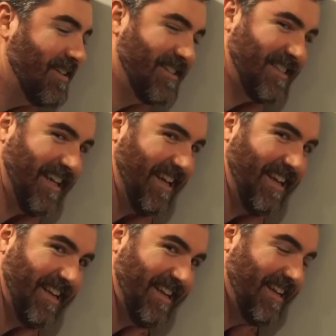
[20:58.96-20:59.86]
Just
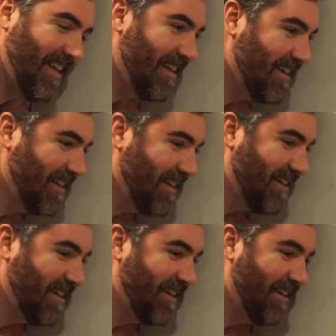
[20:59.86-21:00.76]
kidding.
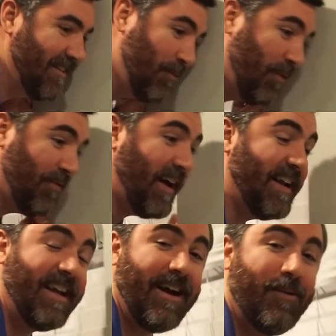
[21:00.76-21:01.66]
We'll
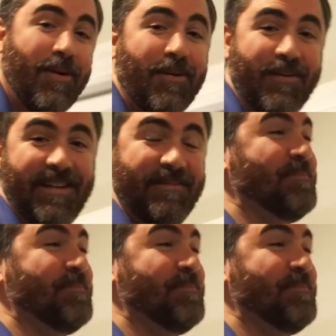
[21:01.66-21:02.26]
find out, won't we?